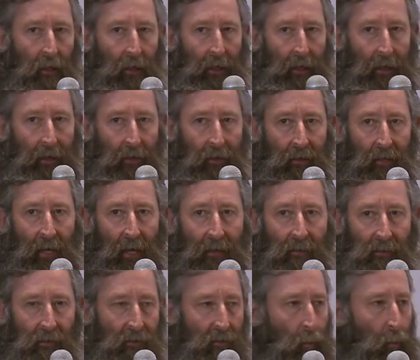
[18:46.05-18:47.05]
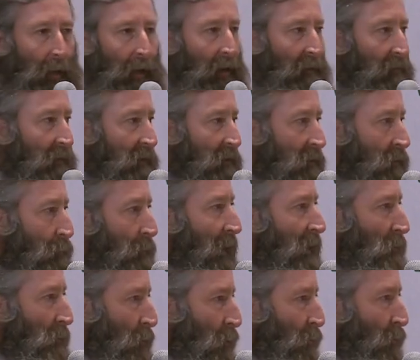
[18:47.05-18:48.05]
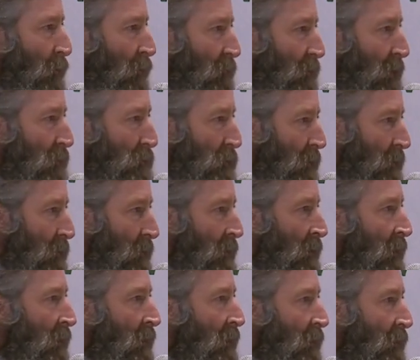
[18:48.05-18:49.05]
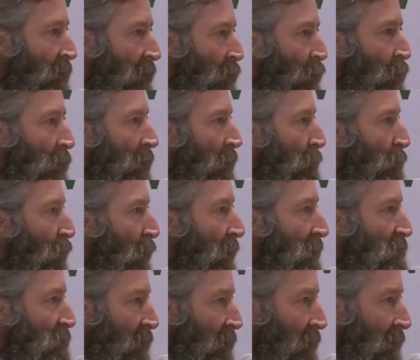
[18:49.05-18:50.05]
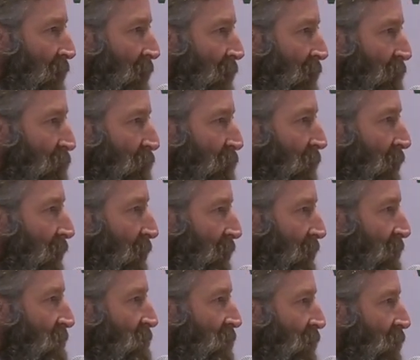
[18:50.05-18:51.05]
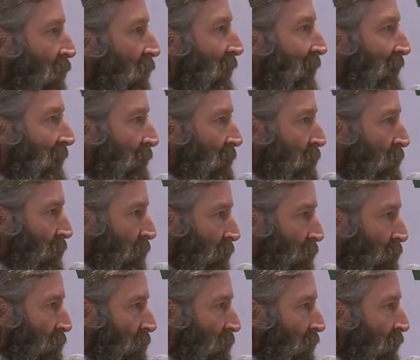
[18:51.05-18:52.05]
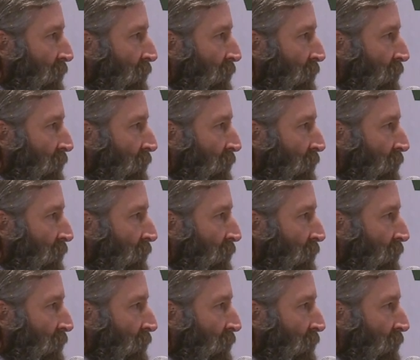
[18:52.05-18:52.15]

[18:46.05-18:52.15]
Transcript: And in Texas, we have this special provision that we embrace and love, and it is in our ag code.